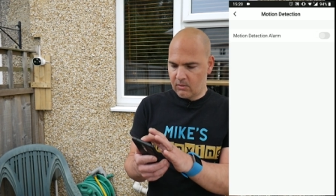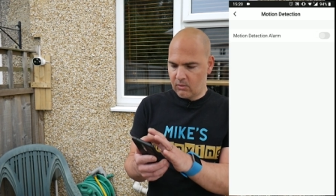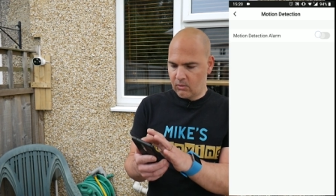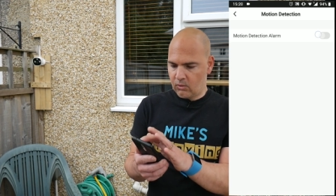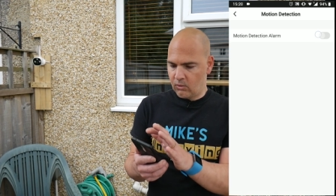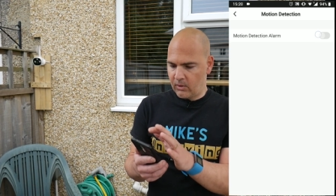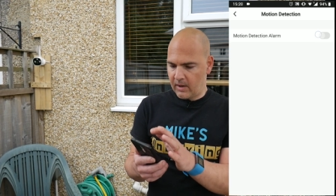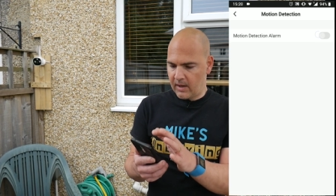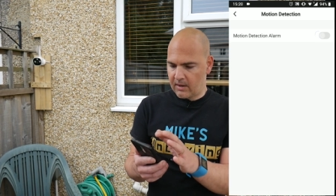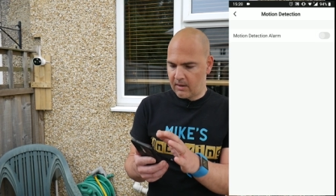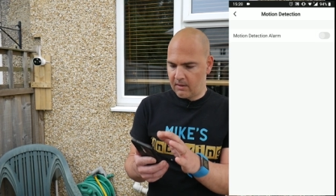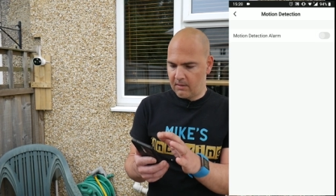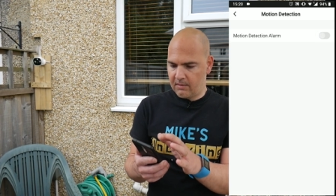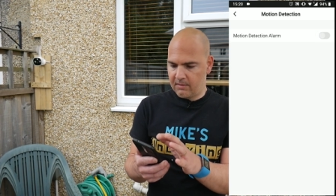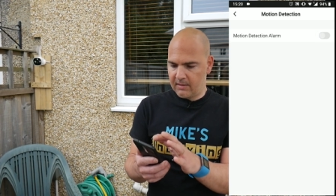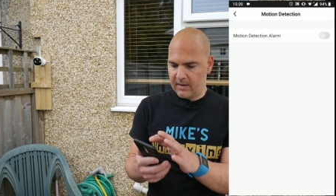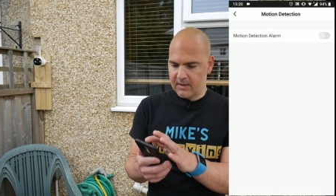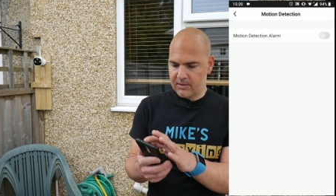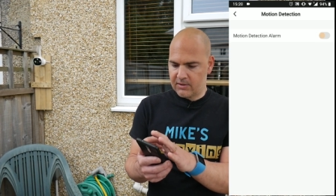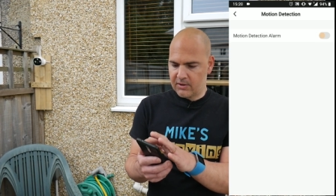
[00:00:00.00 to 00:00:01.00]
all that kind of
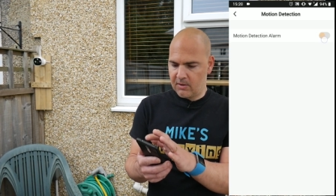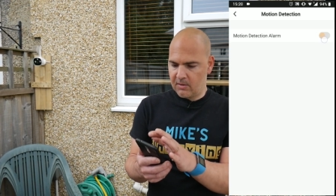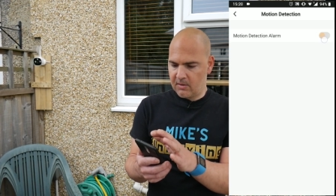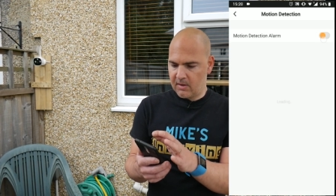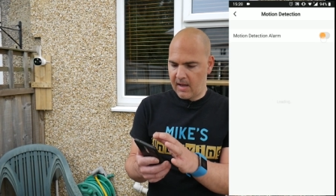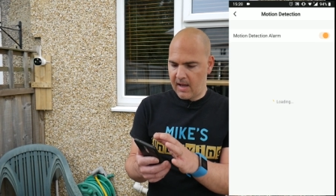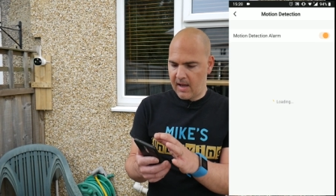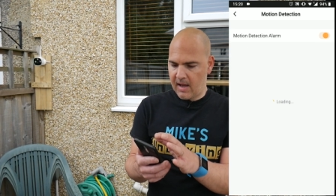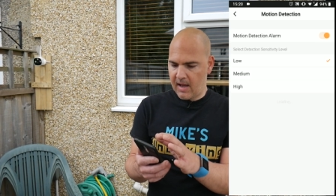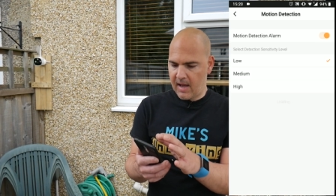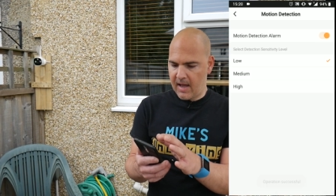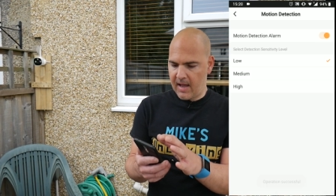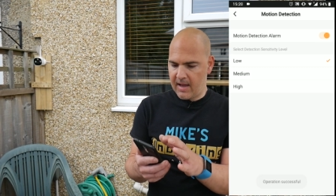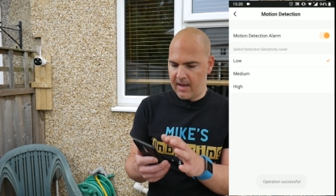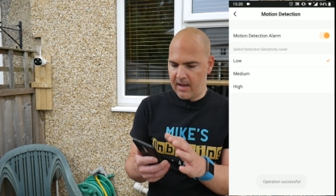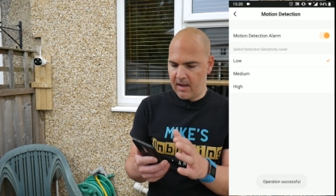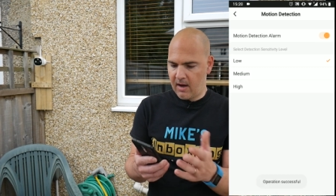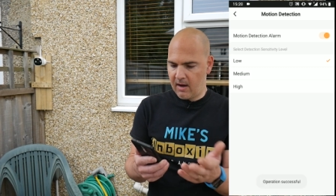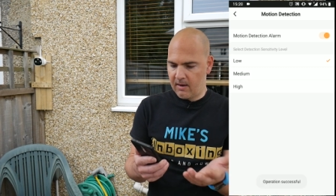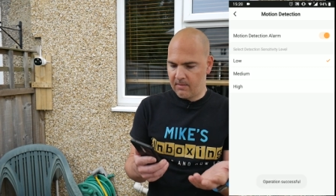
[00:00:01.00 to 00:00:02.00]
thing, so you can get
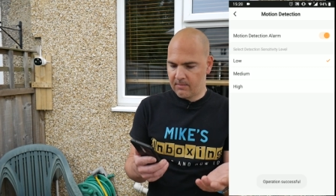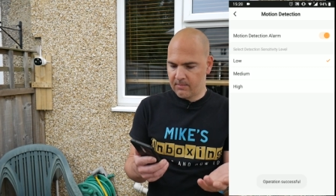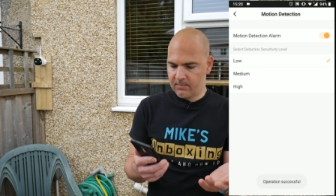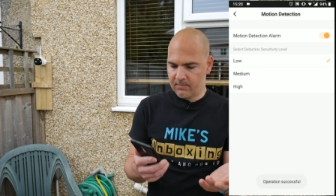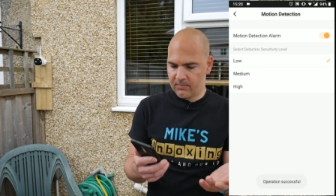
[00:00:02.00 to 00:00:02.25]
a uh,